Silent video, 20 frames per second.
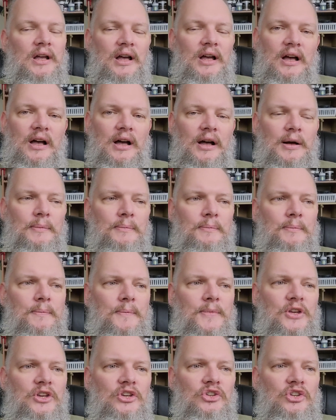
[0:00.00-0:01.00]
uh,
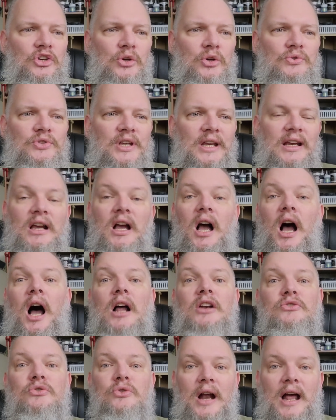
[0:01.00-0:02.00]
using
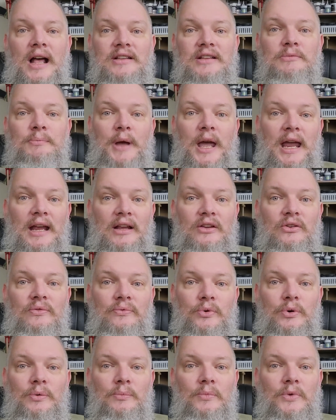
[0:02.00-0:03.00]
contrast paints
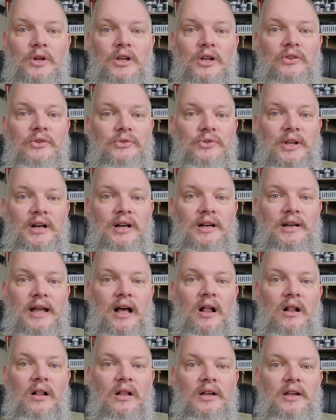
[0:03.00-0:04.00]
from
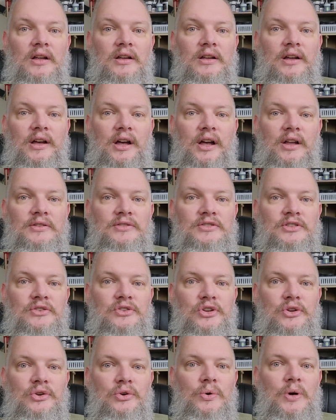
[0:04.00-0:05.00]
Citadel uh, to
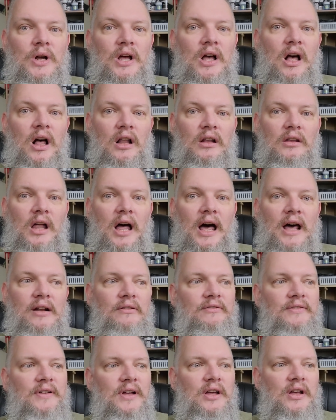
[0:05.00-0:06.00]
do a lot
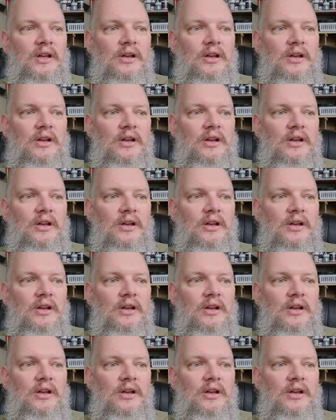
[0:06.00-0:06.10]
of